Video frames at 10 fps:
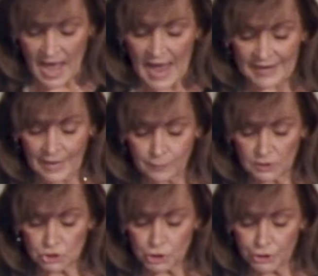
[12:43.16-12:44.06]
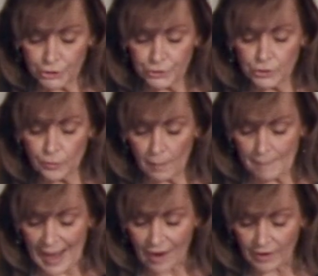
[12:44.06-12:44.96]
and I will turn you
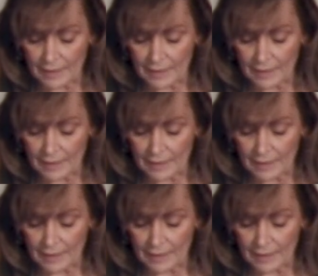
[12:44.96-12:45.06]
about